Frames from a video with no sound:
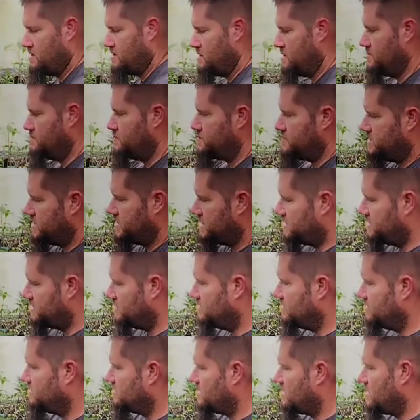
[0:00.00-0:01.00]
in
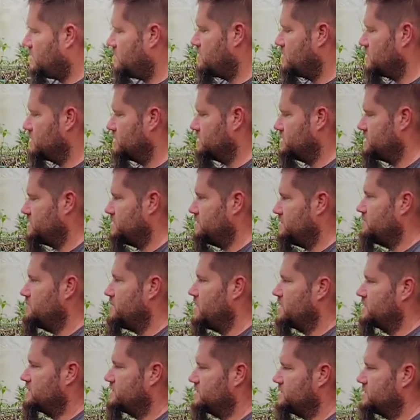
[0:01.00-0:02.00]
particular. I want to
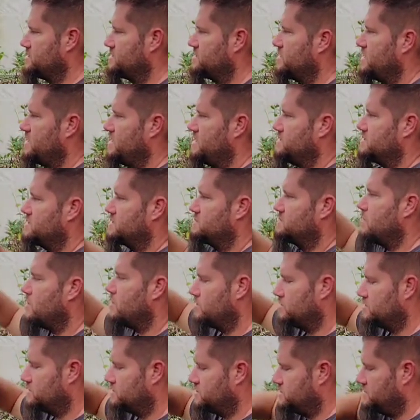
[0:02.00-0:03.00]
make this a
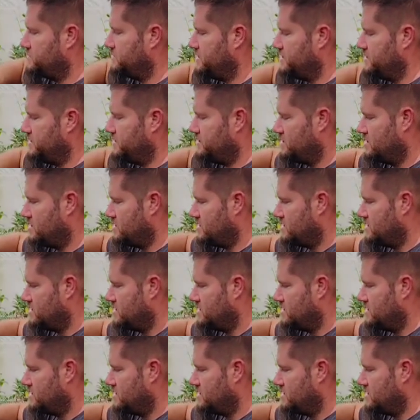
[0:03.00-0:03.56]
smaller tree,